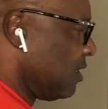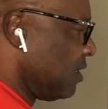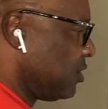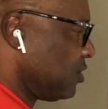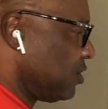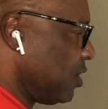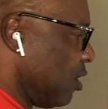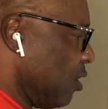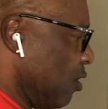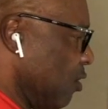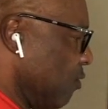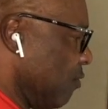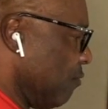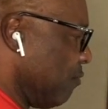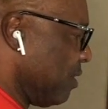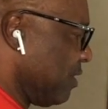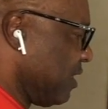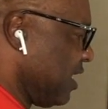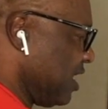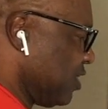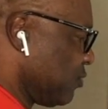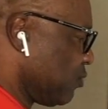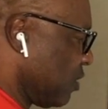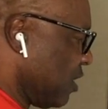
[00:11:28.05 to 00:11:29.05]
So, but
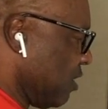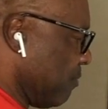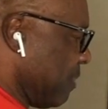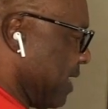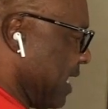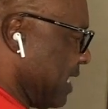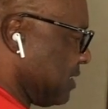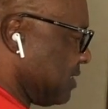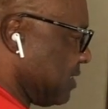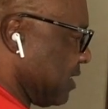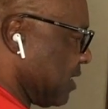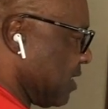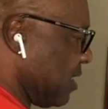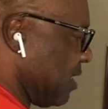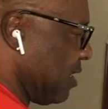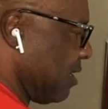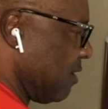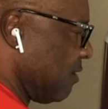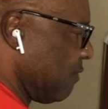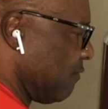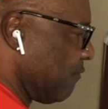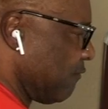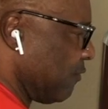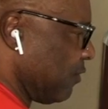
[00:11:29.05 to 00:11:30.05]
these were the basic
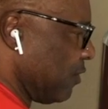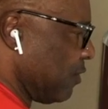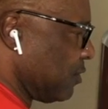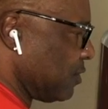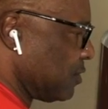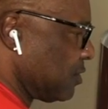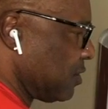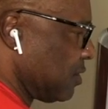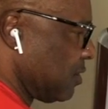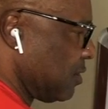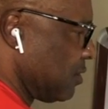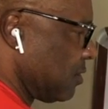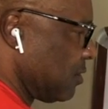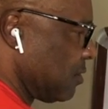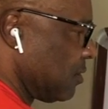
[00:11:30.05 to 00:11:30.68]
fruits,